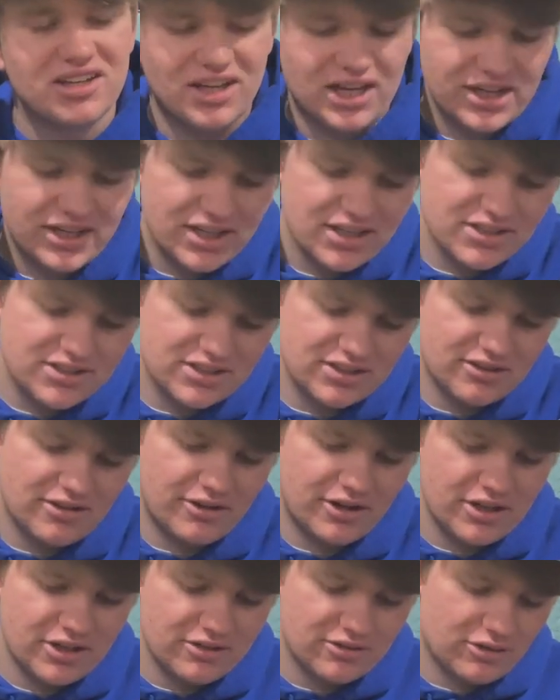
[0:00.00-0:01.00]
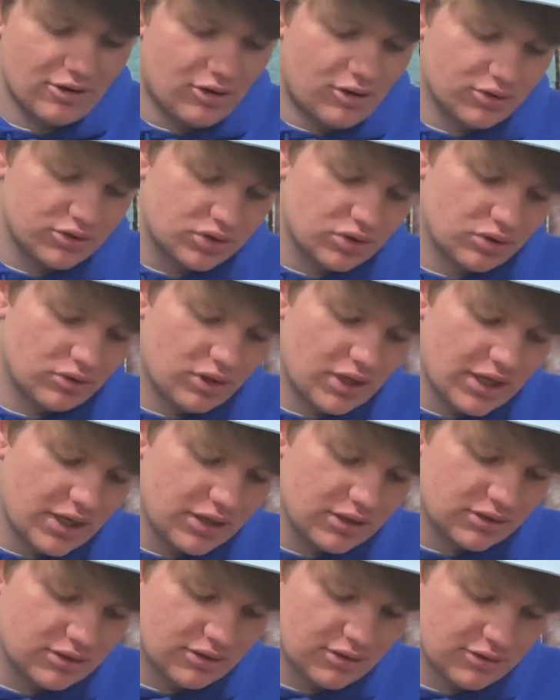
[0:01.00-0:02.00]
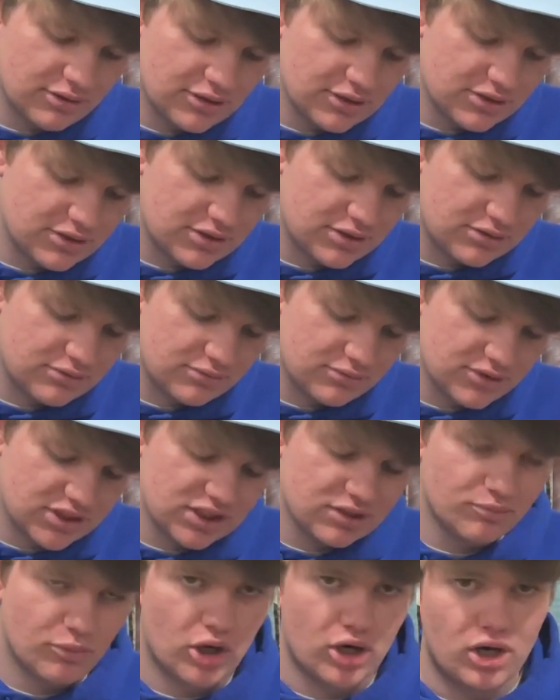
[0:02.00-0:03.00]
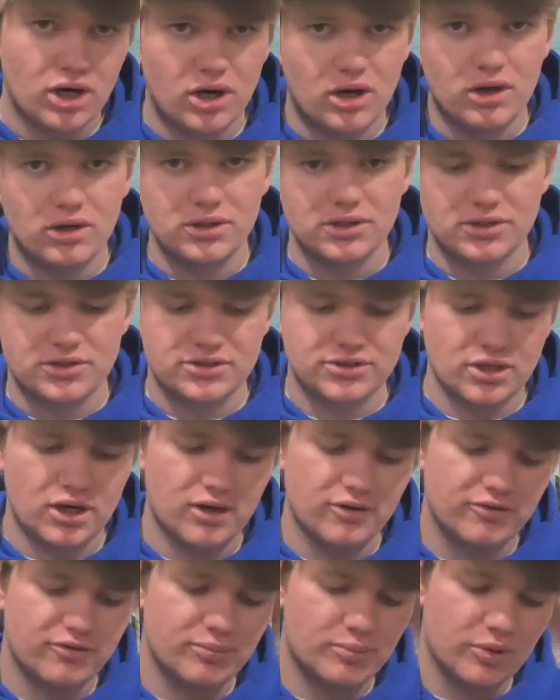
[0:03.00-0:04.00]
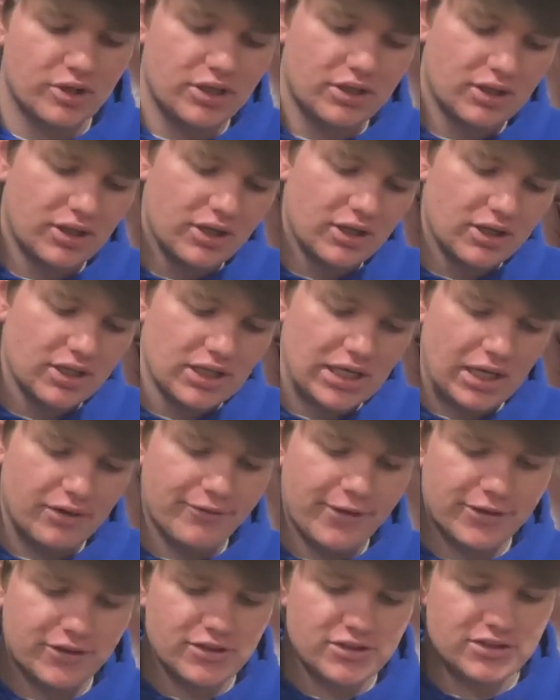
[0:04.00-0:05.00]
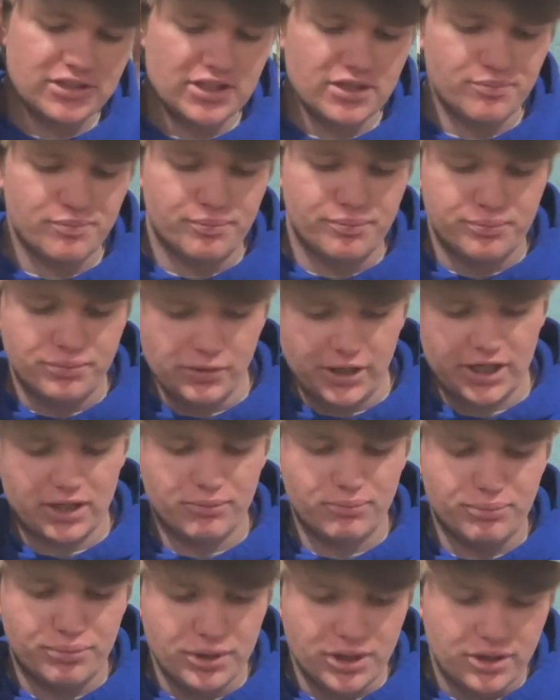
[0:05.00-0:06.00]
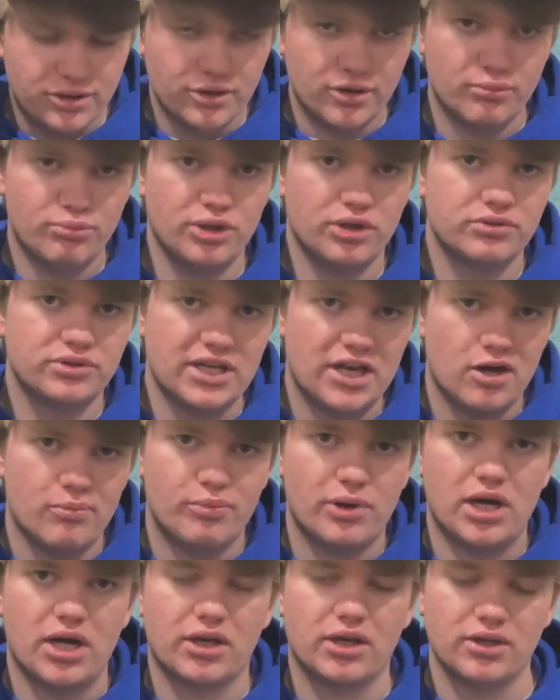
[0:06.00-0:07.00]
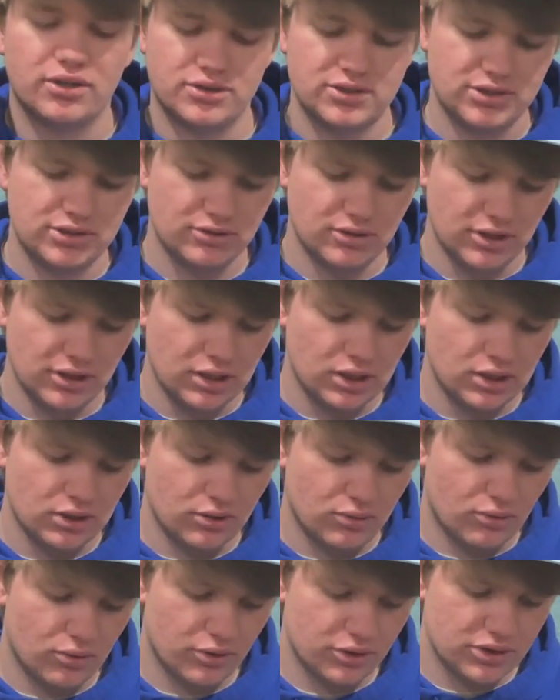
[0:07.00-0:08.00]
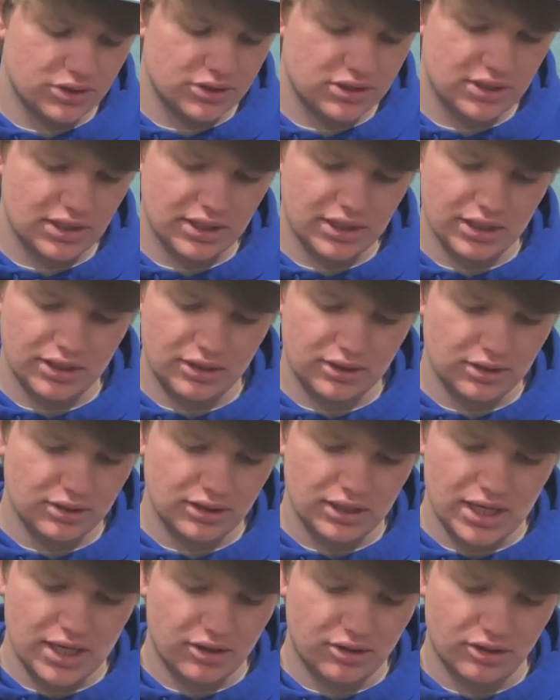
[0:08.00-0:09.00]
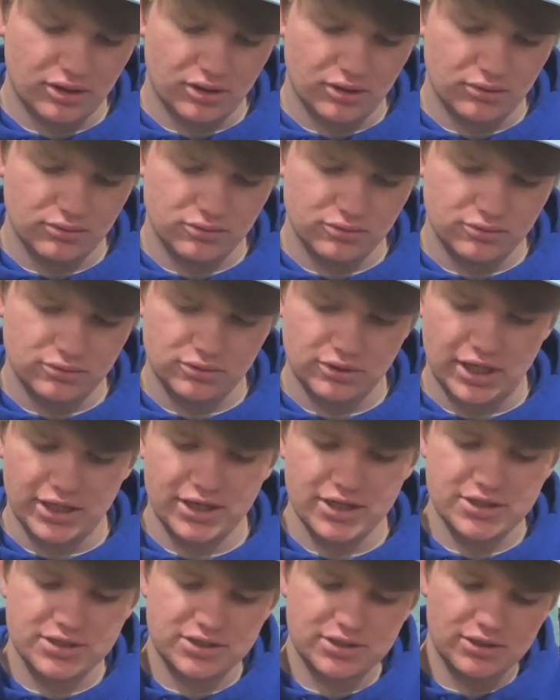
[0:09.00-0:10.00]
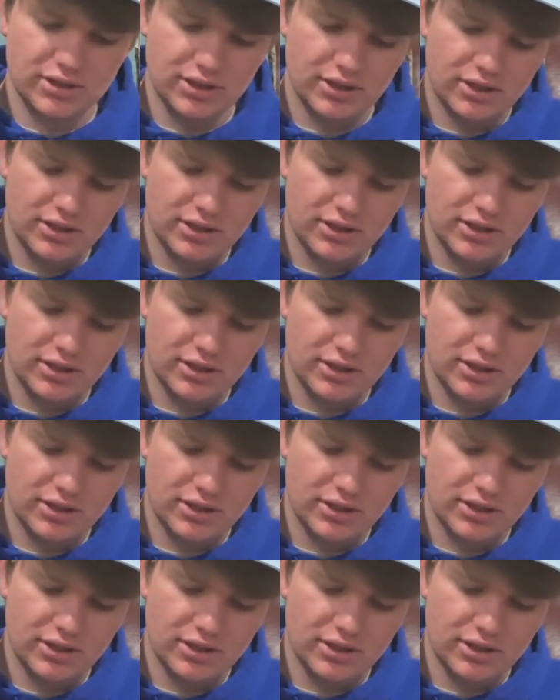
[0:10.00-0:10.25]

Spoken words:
I guess they're getting ultralight and it's small and stuff, but I'd like to see like bigger built out pockets, or just like, I don't know. I guess,